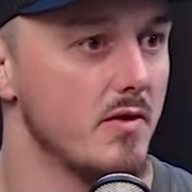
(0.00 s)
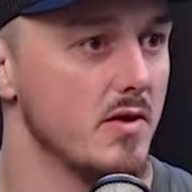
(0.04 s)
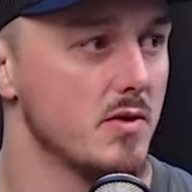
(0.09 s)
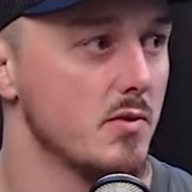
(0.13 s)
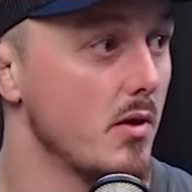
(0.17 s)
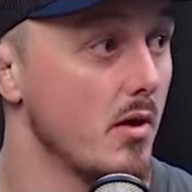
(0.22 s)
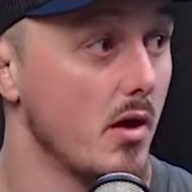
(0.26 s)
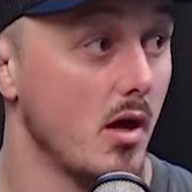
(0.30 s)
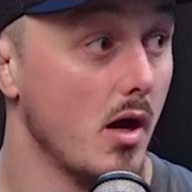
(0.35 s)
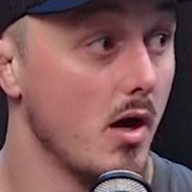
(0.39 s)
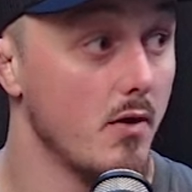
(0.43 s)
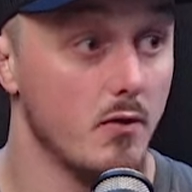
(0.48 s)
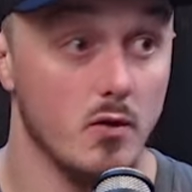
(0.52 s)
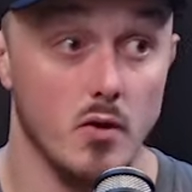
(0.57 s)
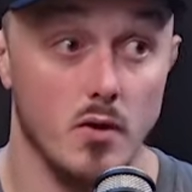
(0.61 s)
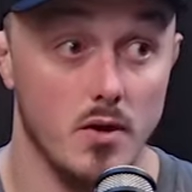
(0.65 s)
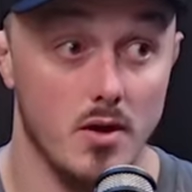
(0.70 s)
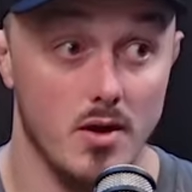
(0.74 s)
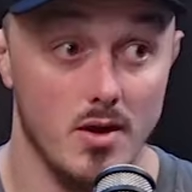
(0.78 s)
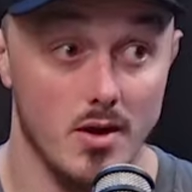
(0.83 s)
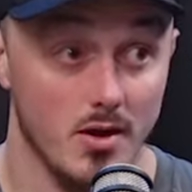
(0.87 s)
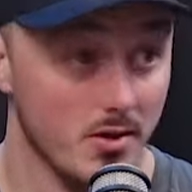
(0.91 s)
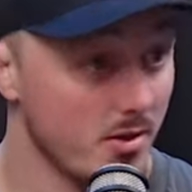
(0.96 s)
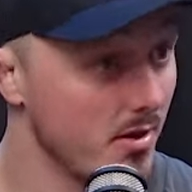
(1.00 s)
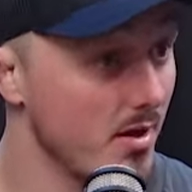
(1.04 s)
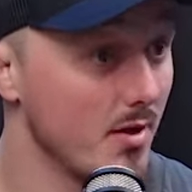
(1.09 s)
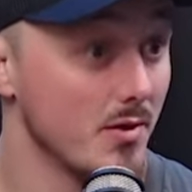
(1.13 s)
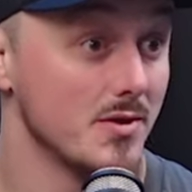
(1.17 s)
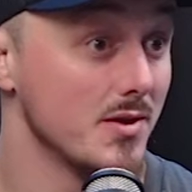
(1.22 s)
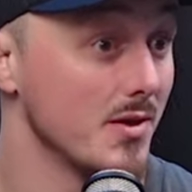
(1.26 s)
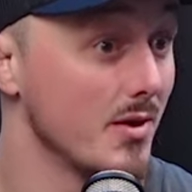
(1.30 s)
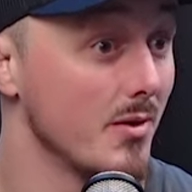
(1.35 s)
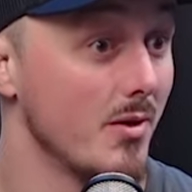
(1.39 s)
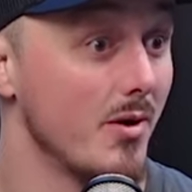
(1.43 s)
one, I've got nothing
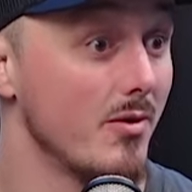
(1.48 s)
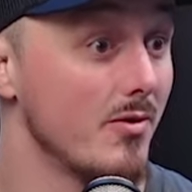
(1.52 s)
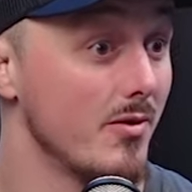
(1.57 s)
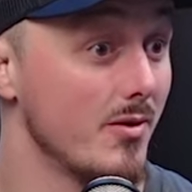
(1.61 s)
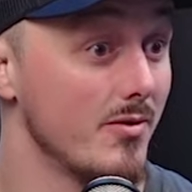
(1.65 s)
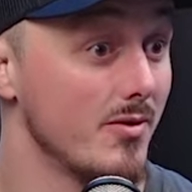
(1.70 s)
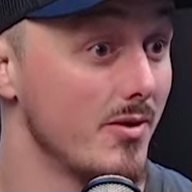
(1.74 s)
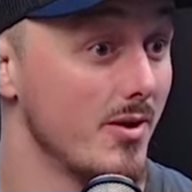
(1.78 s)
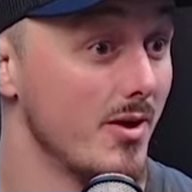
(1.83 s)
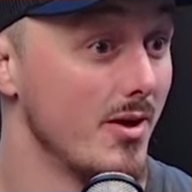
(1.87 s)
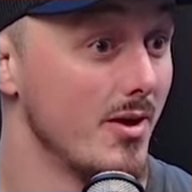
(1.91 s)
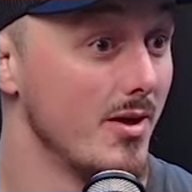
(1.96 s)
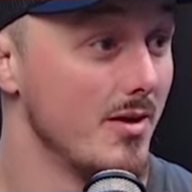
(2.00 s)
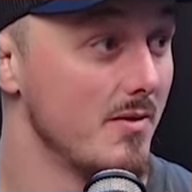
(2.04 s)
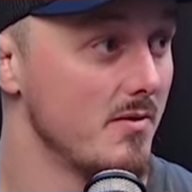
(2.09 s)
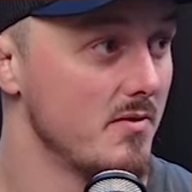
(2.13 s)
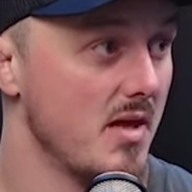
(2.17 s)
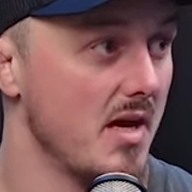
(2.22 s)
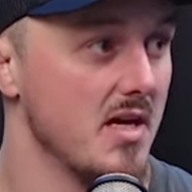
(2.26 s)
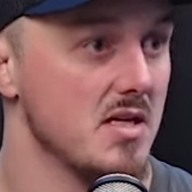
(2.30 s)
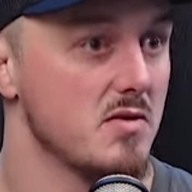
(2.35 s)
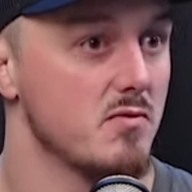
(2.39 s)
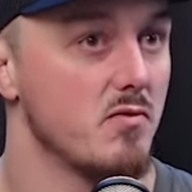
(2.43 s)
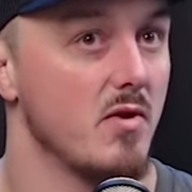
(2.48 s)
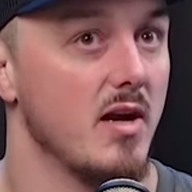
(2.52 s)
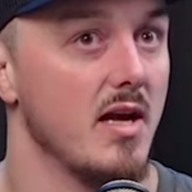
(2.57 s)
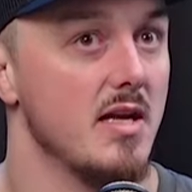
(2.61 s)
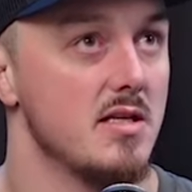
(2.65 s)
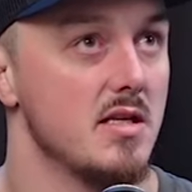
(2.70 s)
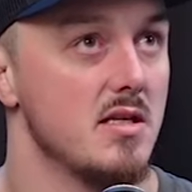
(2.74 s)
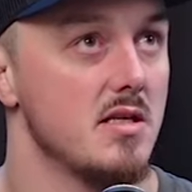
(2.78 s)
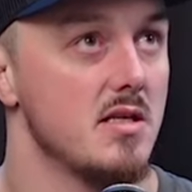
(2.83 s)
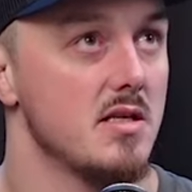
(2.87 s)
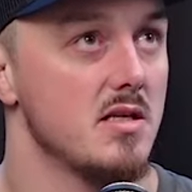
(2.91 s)
else to go off of that's
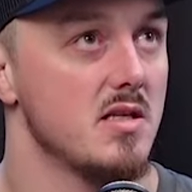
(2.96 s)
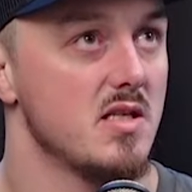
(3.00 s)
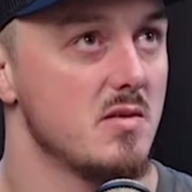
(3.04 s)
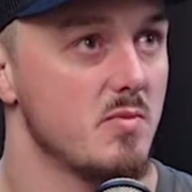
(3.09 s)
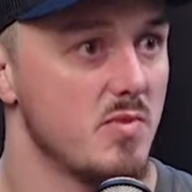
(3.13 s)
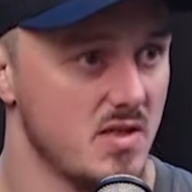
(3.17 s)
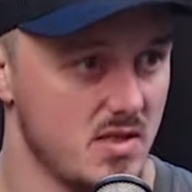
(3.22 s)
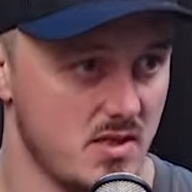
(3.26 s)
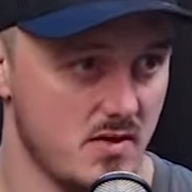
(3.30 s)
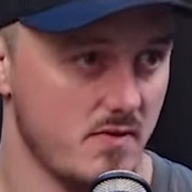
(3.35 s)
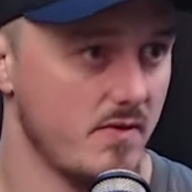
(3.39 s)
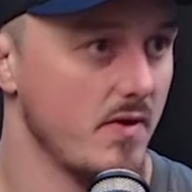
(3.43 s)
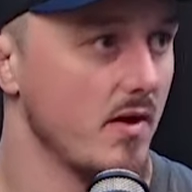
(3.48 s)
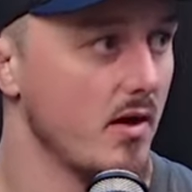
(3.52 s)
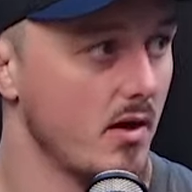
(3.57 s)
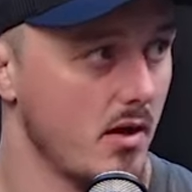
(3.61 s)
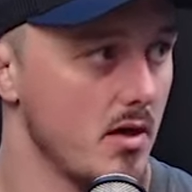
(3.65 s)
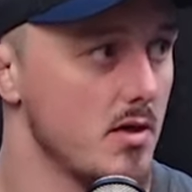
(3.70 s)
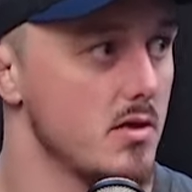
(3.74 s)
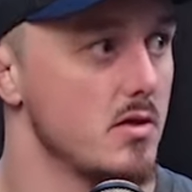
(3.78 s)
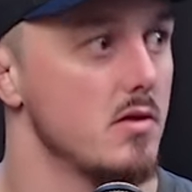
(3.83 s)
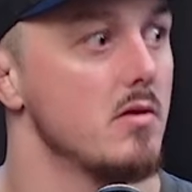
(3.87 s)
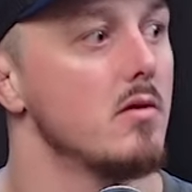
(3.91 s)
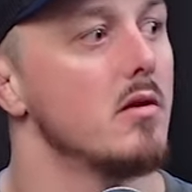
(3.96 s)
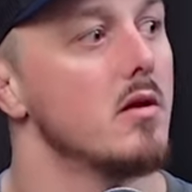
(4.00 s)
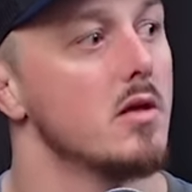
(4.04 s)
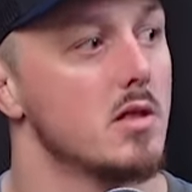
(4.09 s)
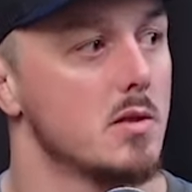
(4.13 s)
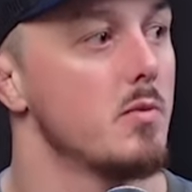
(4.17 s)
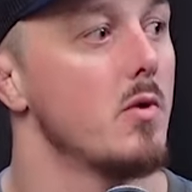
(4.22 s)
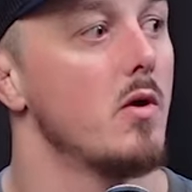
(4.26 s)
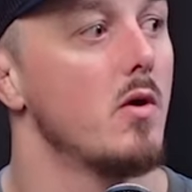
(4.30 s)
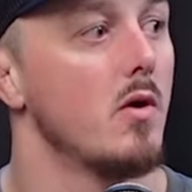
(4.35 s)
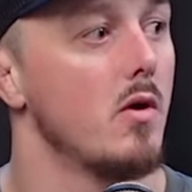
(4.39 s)
related specifically to this
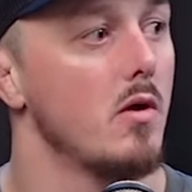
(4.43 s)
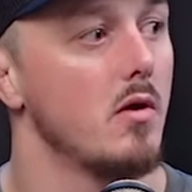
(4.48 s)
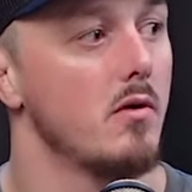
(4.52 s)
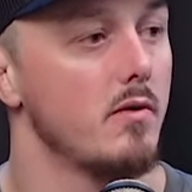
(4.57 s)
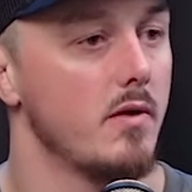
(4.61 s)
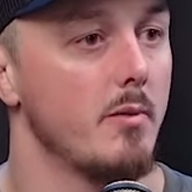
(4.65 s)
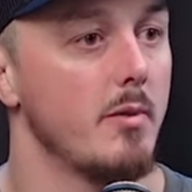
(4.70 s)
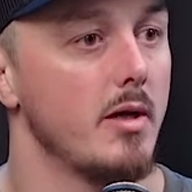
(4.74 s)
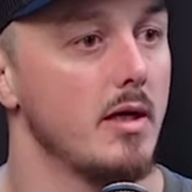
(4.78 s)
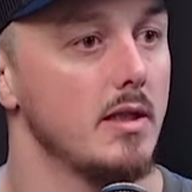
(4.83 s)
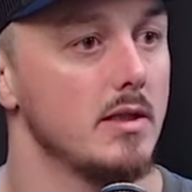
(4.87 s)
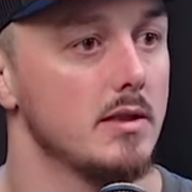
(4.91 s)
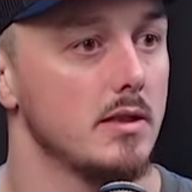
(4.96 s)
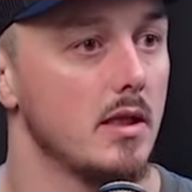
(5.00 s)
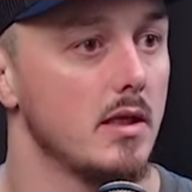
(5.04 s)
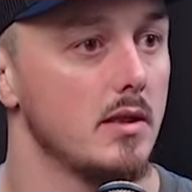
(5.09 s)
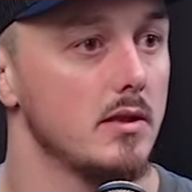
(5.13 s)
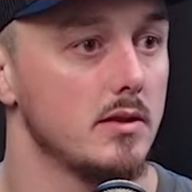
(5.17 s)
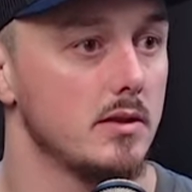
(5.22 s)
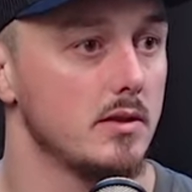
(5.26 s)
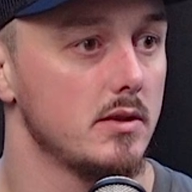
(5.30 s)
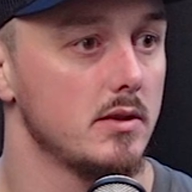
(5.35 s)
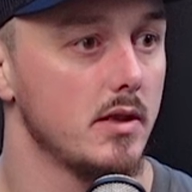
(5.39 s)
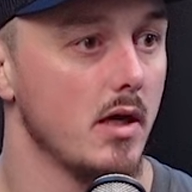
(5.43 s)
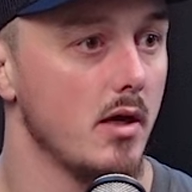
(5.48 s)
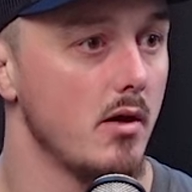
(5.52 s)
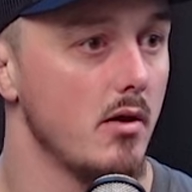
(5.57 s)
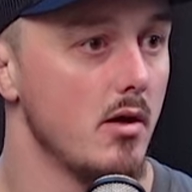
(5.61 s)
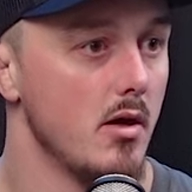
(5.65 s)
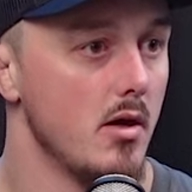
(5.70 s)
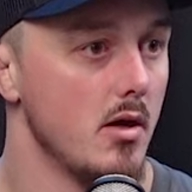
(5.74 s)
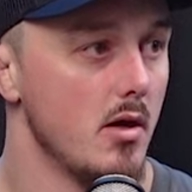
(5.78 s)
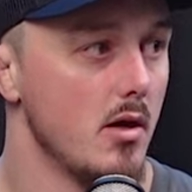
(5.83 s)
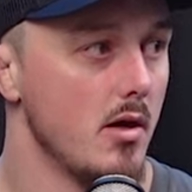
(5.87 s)
sport, if that makes sense. So
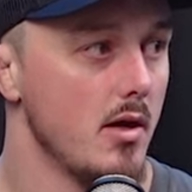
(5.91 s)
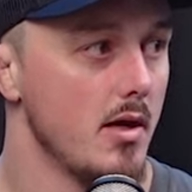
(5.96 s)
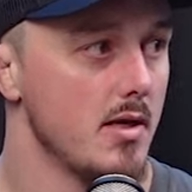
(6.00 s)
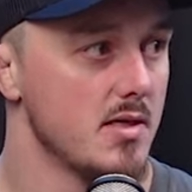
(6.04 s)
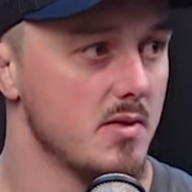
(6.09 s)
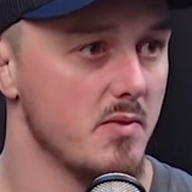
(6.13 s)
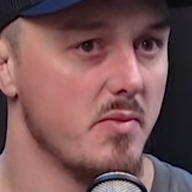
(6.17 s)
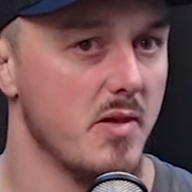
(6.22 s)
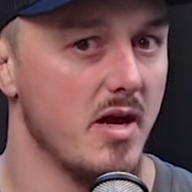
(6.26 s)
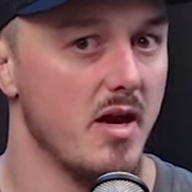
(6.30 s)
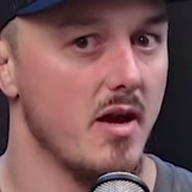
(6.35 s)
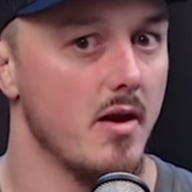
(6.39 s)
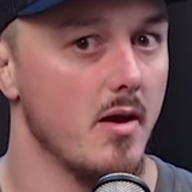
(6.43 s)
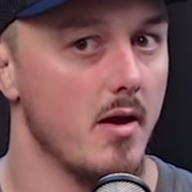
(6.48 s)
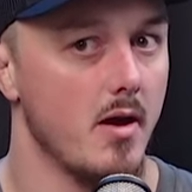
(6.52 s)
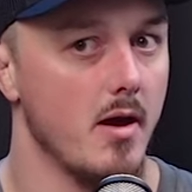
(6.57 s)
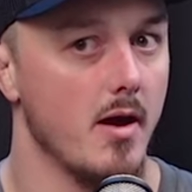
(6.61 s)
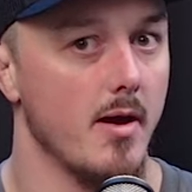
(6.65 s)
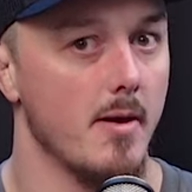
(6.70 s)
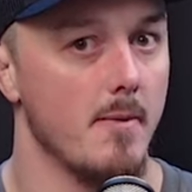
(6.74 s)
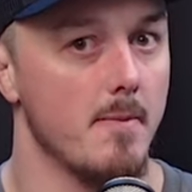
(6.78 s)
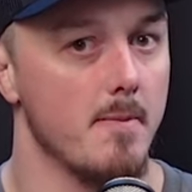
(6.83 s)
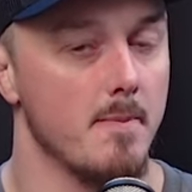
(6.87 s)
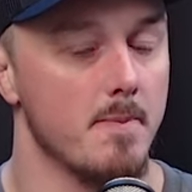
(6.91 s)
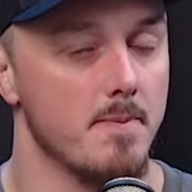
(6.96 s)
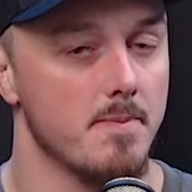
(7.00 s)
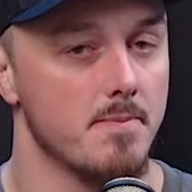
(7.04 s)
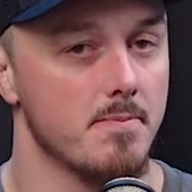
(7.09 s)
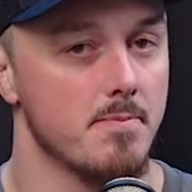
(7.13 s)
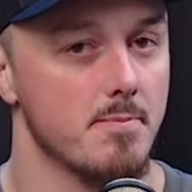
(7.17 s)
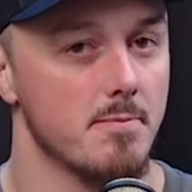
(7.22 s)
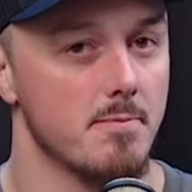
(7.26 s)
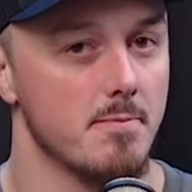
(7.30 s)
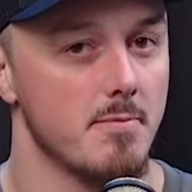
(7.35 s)
it's a bit
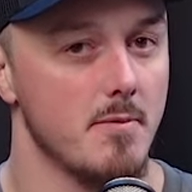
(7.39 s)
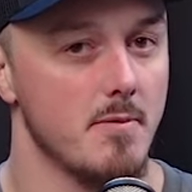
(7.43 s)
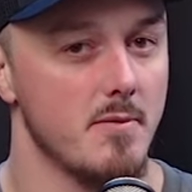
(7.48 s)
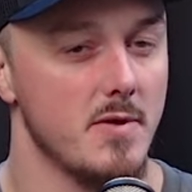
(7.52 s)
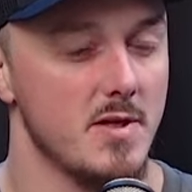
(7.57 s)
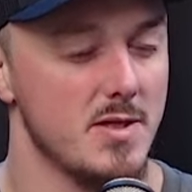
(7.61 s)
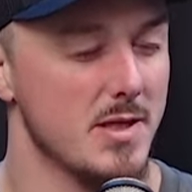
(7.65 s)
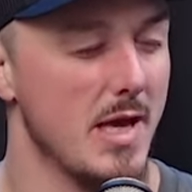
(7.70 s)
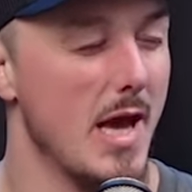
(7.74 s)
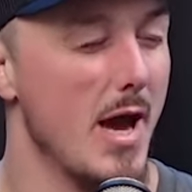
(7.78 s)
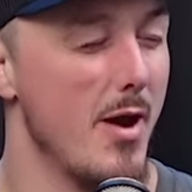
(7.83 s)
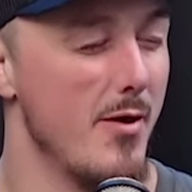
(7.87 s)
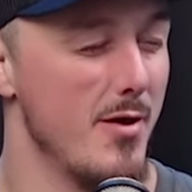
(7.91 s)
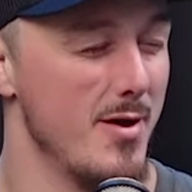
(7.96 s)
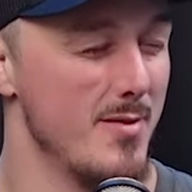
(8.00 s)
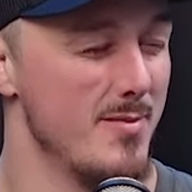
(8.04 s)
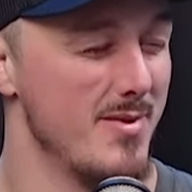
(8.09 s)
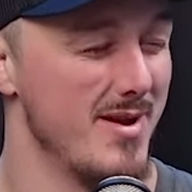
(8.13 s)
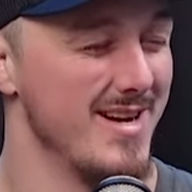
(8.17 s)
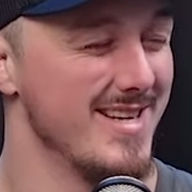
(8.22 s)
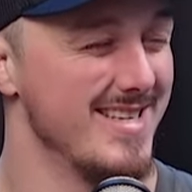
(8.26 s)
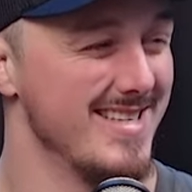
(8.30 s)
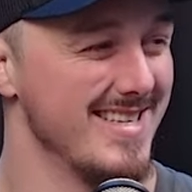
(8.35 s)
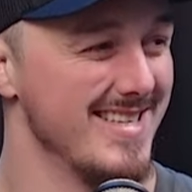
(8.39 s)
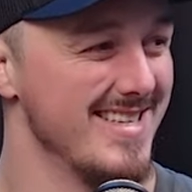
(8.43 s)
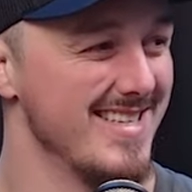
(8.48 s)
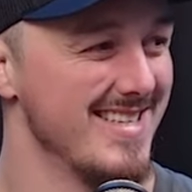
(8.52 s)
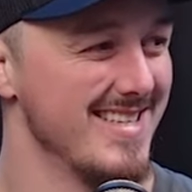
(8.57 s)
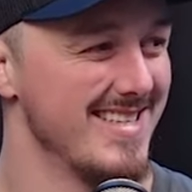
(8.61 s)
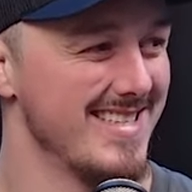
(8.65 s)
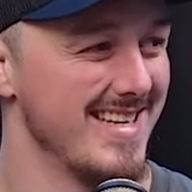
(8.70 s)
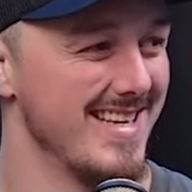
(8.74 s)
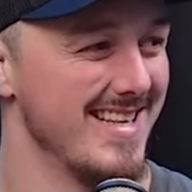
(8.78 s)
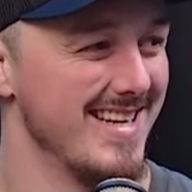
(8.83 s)
scary in places,
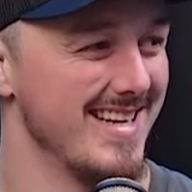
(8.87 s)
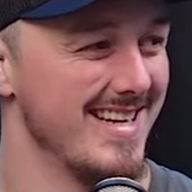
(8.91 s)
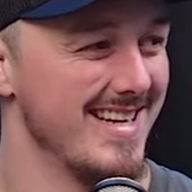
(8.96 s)
to say the